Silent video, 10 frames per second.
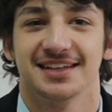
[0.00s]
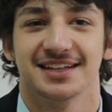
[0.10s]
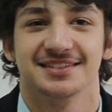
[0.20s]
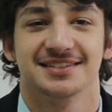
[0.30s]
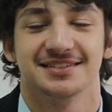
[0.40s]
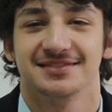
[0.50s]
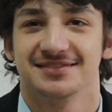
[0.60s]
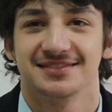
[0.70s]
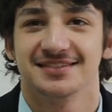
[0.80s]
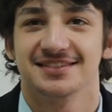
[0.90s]
It's
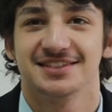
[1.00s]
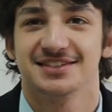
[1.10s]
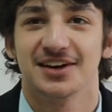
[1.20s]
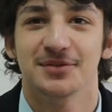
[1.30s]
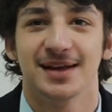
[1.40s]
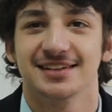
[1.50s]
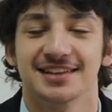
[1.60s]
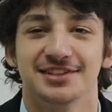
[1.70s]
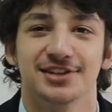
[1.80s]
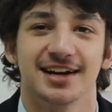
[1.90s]
so
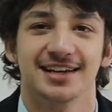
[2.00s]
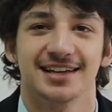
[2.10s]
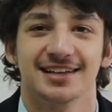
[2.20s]
mentally draining.